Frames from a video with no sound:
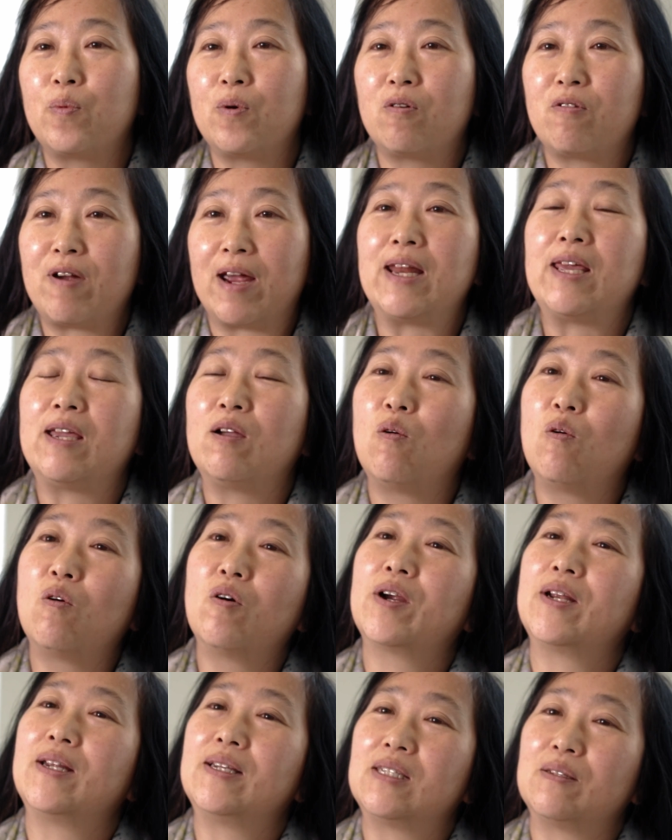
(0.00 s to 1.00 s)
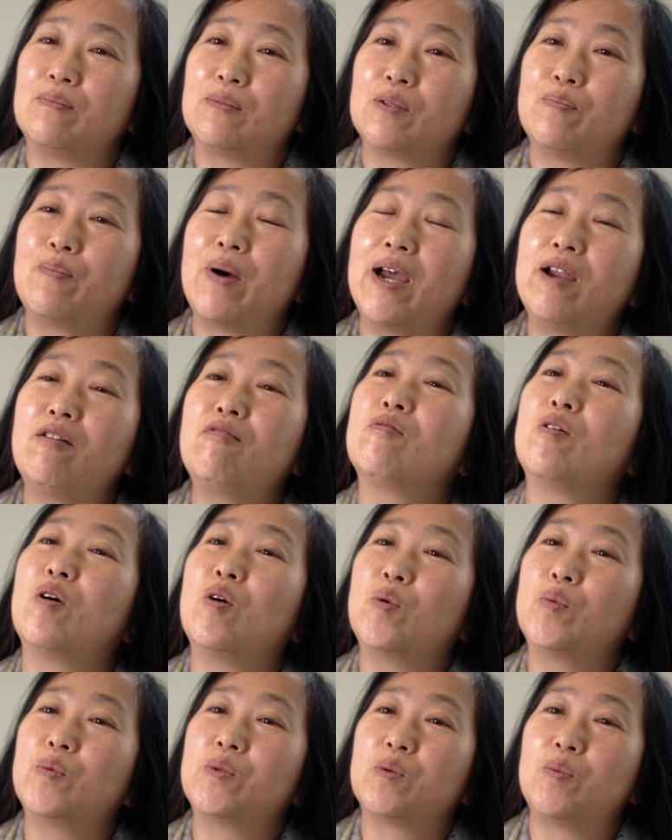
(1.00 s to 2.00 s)
creating organisms,
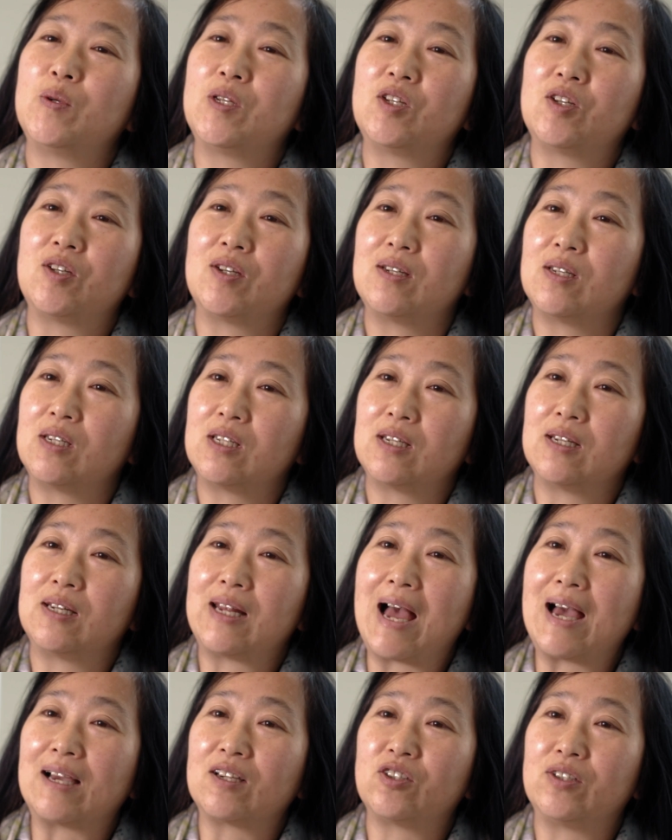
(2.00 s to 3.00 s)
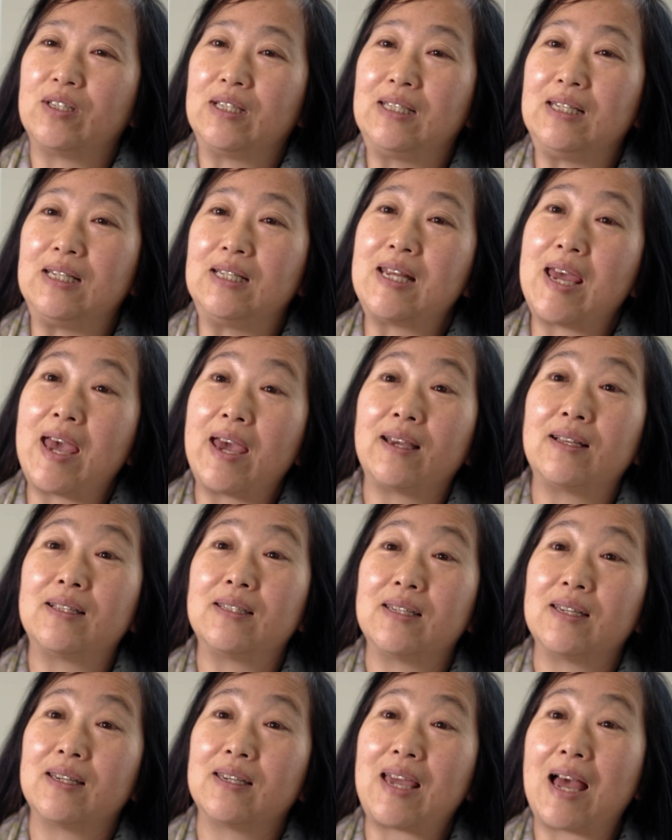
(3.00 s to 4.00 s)
microbes, which can actually
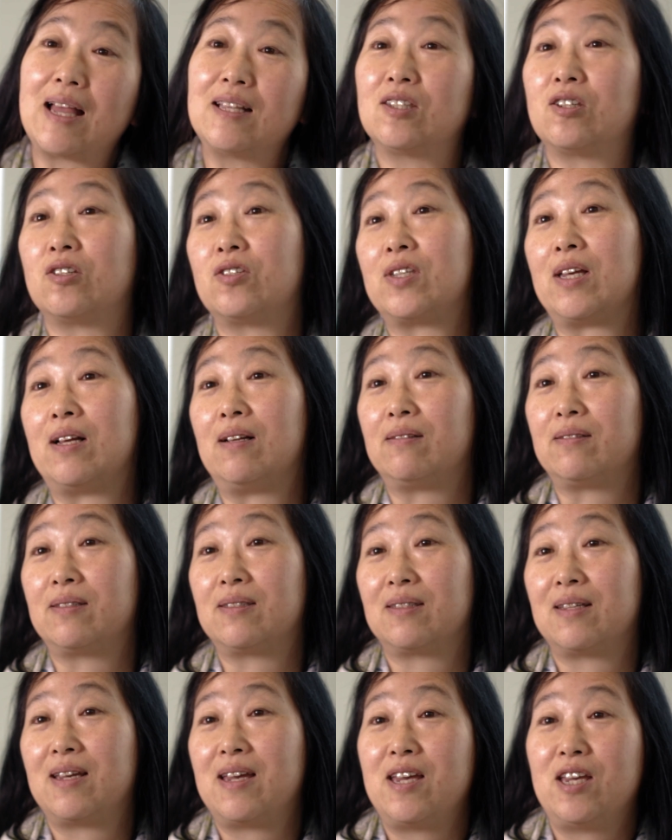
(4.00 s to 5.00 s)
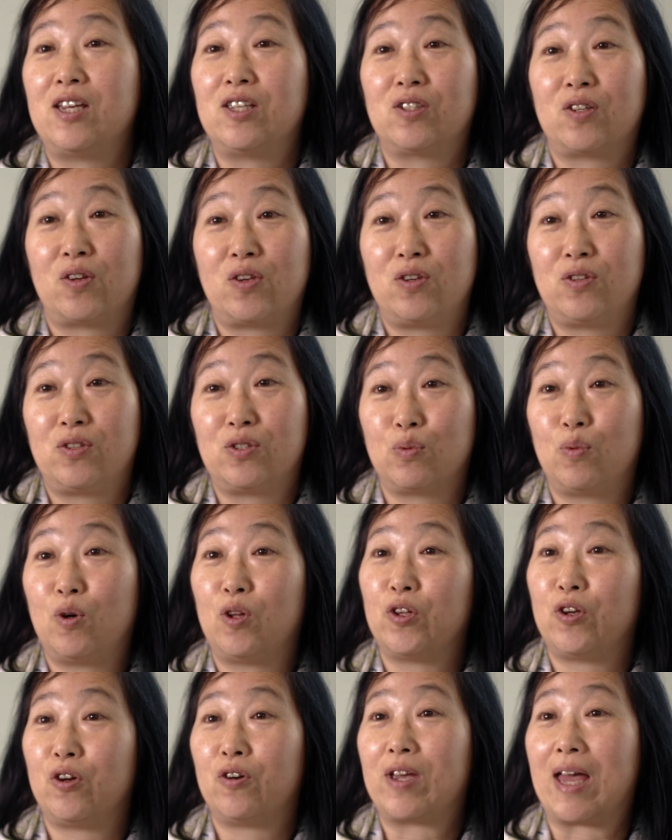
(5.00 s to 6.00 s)
detect cancer cells. So you
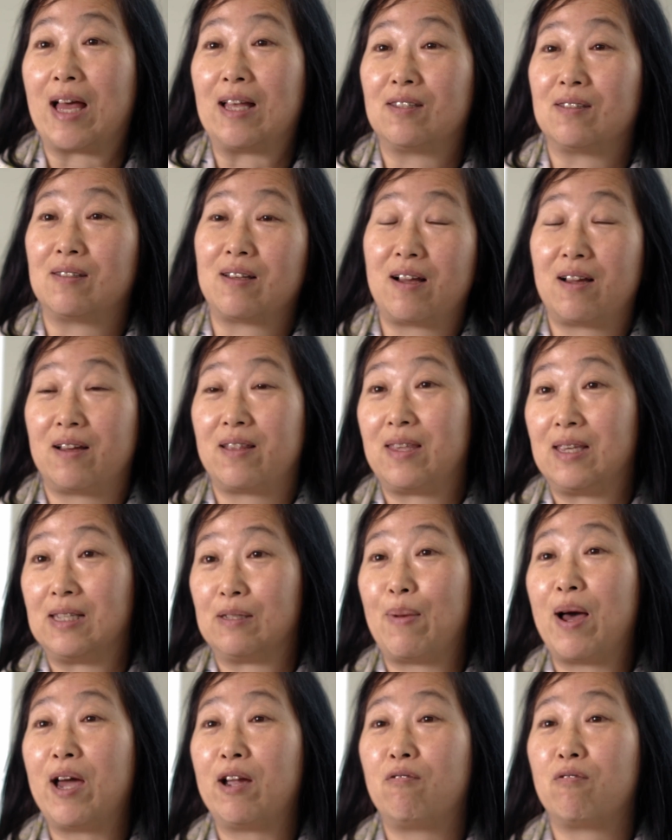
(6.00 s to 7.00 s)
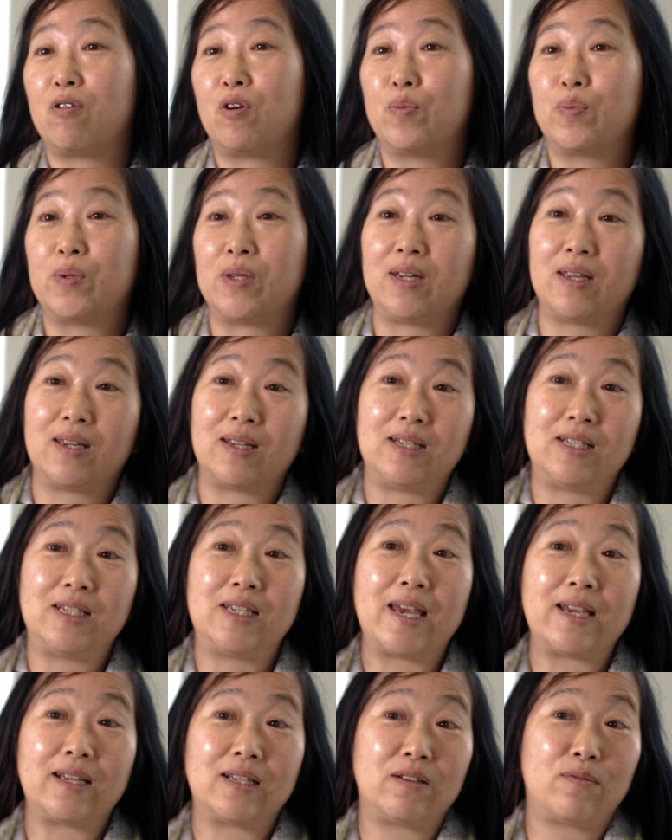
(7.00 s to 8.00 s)
swallow your these microbes and you can
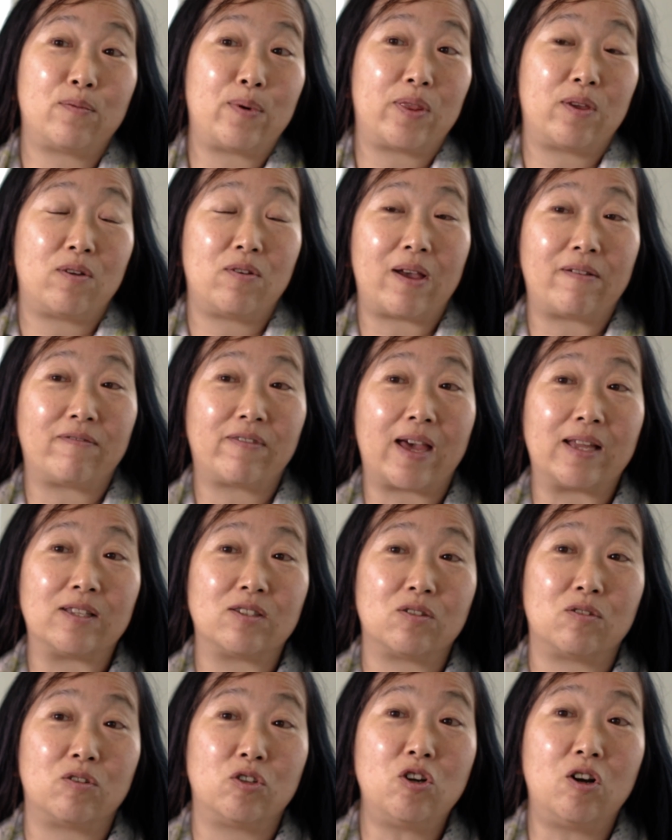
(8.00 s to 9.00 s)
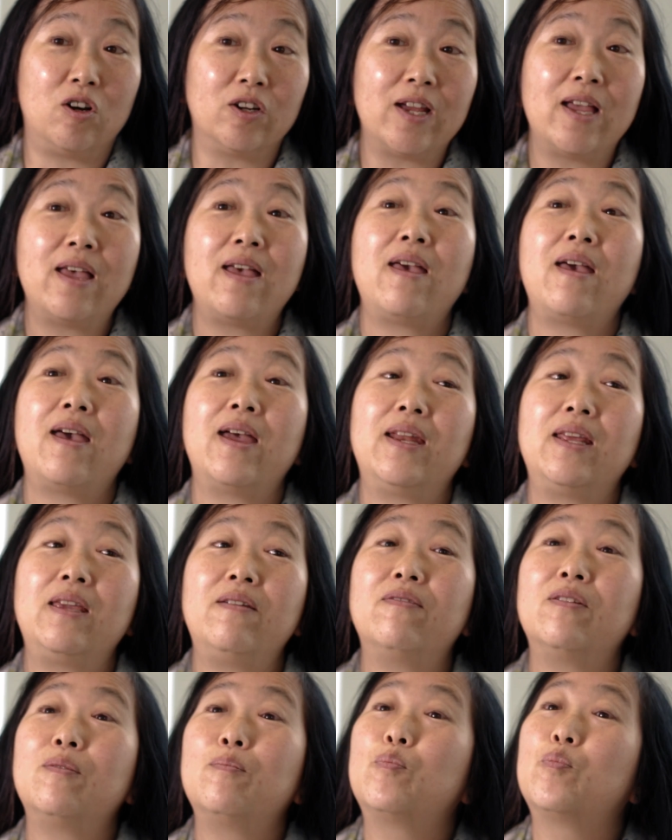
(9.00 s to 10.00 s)
detect whether you have cancer or not, and it
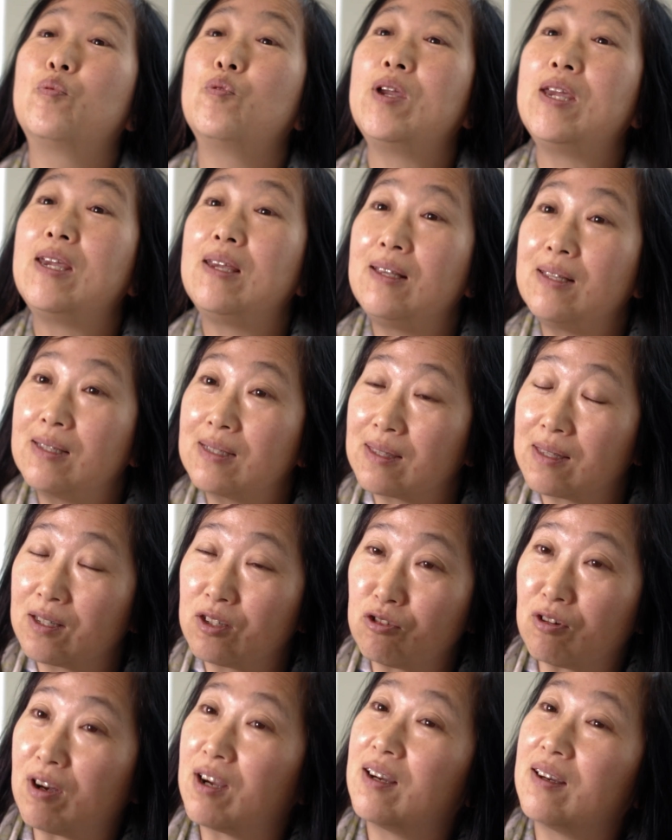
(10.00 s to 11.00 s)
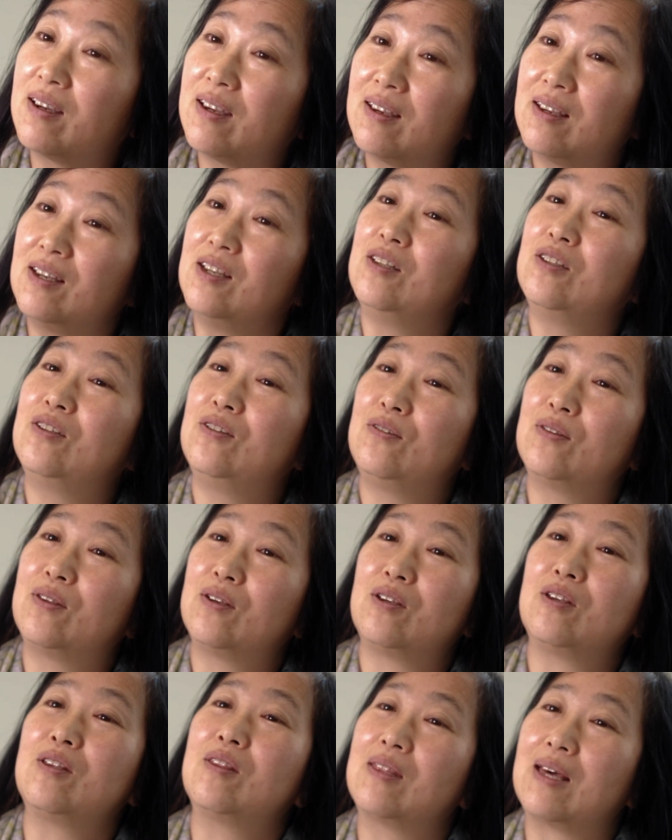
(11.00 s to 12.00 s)
even brings the drug to
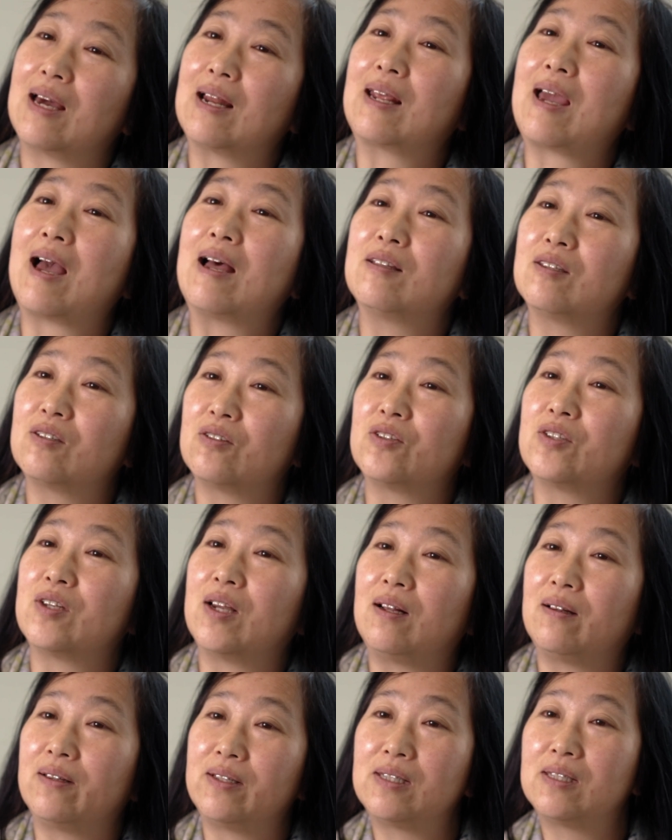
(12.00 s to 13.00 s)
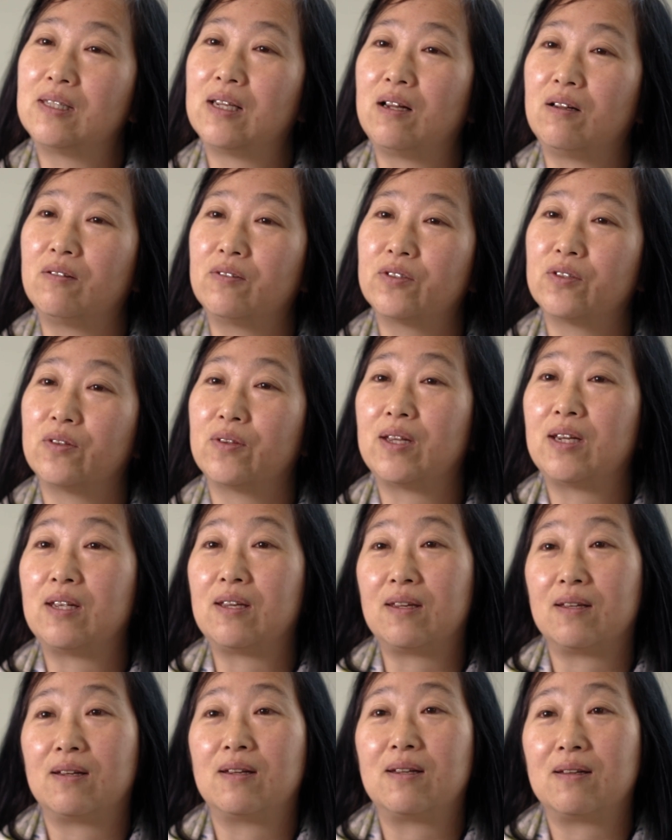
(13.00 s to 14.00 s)
that cancer cell itself so that
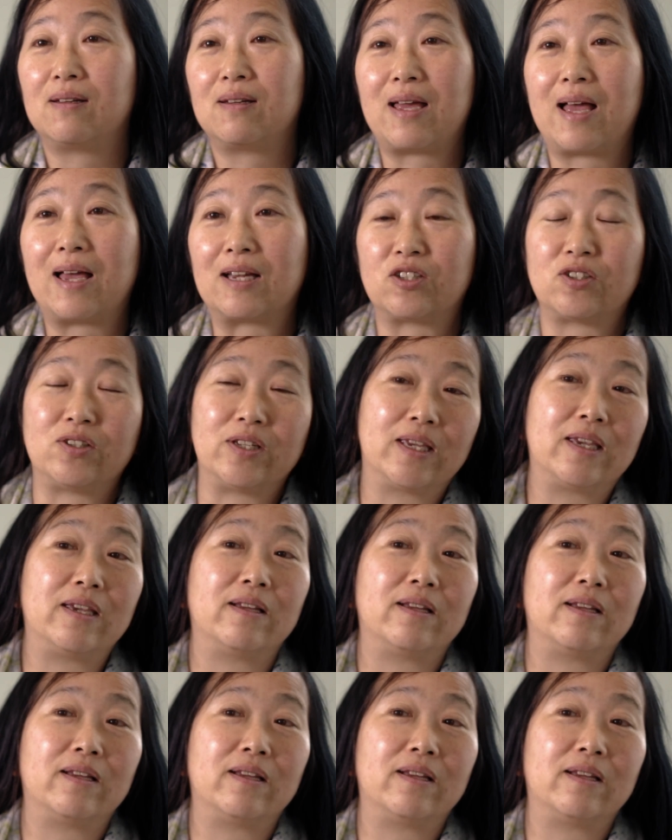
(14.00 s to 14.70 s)
it can actually